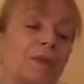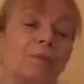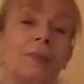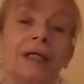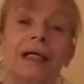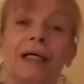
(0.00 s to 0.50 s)

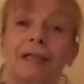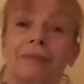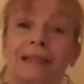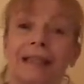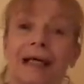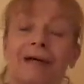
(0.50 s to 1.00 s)
But he
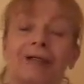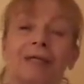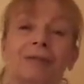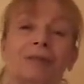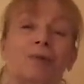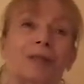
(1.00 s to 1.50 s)
was there and he
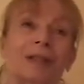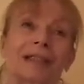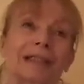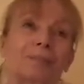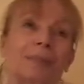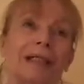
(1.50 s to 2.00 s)
was one of
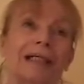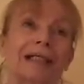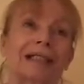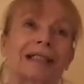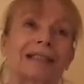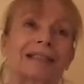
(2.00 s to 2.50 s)
the
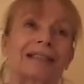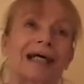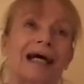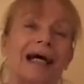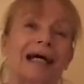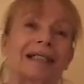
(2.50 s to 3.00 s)
speakers,
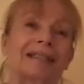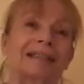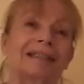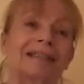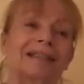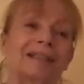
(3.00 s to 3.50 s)

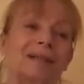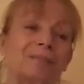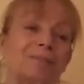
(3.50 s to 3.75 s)
and